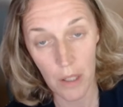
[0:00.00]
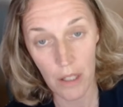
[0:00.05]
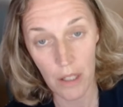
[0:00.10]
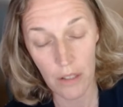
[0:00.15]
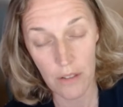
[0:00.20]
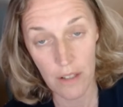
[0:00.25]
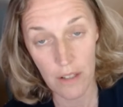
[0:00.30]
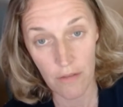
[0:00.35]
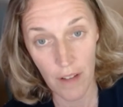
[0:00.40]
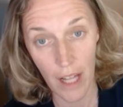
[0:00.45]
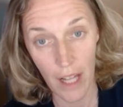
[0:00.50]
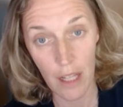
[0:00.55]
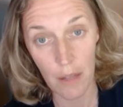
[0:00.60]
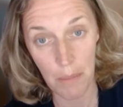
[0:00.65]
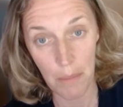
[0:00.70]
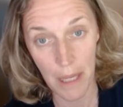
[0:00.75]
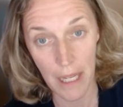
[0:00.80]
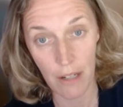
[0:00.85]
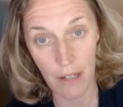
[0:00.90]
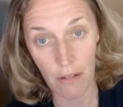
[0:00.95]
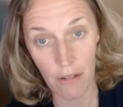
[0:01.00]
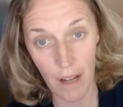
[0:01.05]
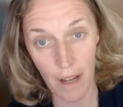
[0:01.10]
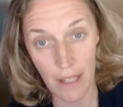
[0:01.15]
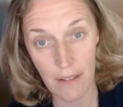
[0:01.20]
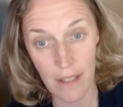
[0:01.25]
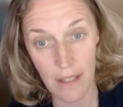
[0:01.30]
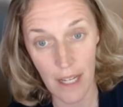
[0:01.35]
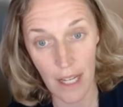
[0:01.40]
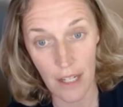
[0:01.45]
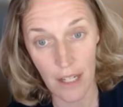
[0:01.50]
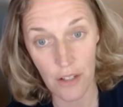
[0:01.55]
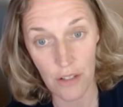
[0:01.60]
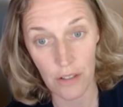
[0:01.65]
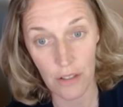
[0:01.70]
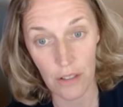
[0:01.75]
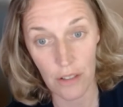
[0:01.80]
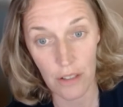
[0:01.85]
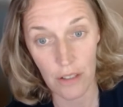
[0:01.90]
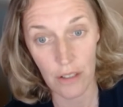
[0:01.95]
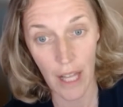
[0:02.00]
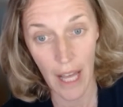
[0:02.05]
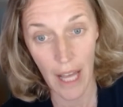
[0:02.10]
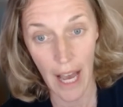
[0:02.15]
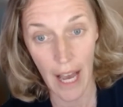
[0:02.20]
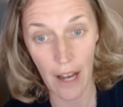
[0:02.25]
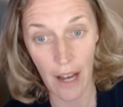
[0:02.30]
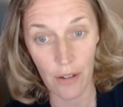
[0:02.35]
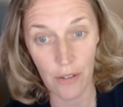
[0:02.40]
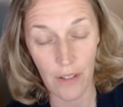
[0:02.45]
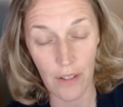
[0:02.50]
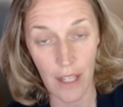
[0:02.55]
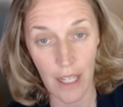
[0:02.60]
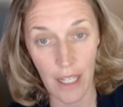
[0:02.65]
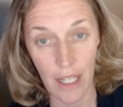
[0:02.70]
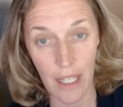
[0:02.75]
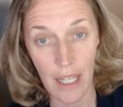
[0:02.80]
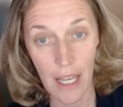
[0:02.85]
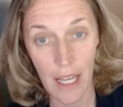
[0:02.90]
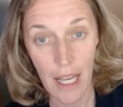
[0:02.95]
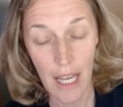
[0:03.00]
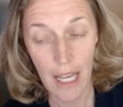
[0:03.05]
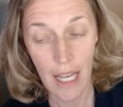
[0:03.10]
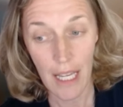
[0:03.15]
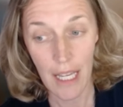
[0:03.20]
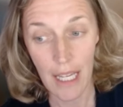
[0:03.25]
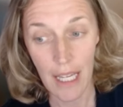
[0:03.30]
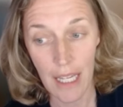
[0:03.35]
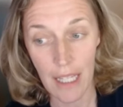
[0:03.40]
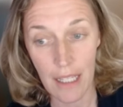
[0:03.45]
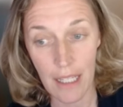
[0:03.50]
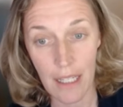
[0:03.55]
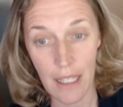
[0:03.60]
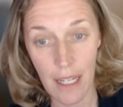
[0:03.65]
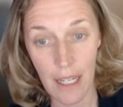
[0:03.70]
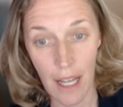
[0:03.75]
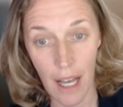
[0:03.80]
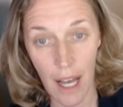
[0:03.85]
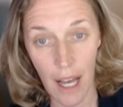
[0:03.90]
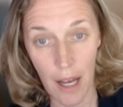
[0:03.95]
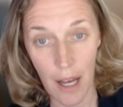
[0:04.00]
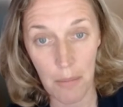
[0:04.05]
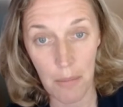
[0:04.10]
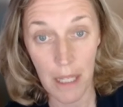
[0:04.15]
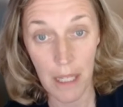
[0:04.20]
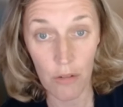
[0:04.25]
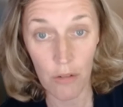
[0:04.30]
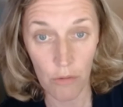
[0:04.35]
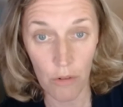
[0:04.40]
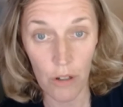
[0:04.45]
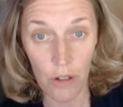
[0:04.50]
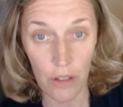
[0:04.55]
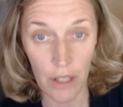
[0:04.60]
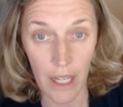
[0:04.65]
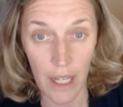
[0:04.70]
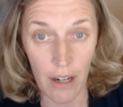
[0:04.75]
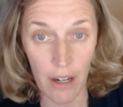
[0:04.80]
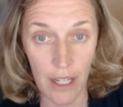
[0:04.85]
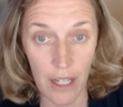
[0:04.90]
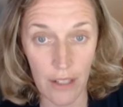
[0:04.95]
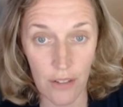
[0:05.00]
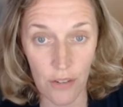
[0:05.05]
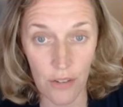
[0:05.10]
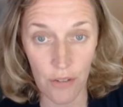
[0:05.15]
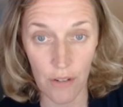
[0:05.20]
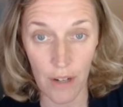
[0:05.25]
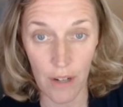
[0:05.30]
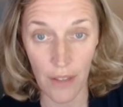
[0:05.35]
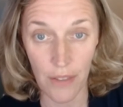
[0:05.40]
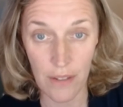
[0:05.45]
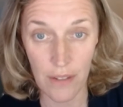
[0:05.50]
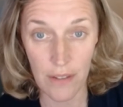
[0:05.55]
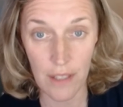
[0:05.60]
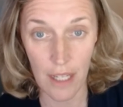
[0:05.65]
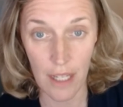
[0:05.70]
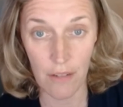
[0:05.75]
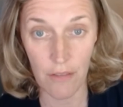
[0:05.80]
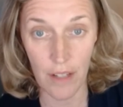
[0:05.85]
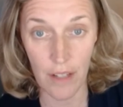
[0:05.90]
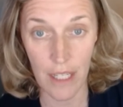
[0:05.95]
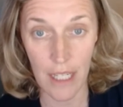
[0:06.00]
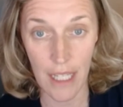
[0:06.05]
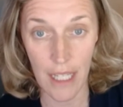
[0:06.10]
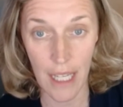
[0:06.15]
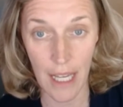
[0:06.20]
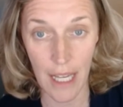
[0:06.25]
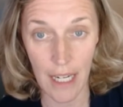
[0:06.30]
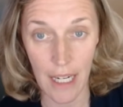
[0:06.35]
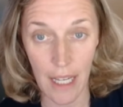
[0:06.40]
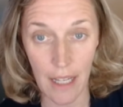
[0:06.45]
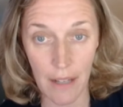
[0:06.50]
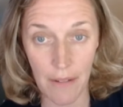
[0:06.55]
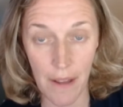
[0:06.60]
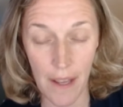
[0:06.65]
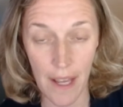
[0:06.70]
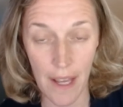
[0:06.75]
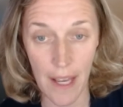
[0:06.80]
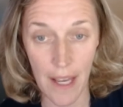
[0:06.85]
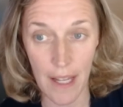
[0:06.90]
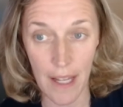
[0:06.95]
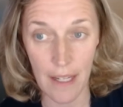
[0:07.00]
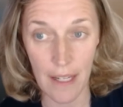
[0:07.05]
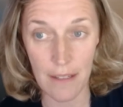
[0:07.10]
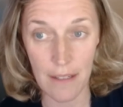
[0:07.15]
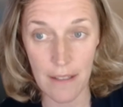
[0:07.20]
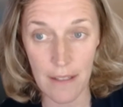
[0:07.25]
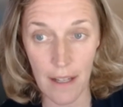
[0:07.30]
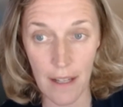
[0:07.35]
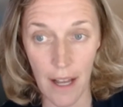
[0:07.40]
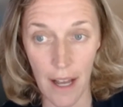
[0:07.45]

developing residential housing in rural areas throughout the state of Indiana. And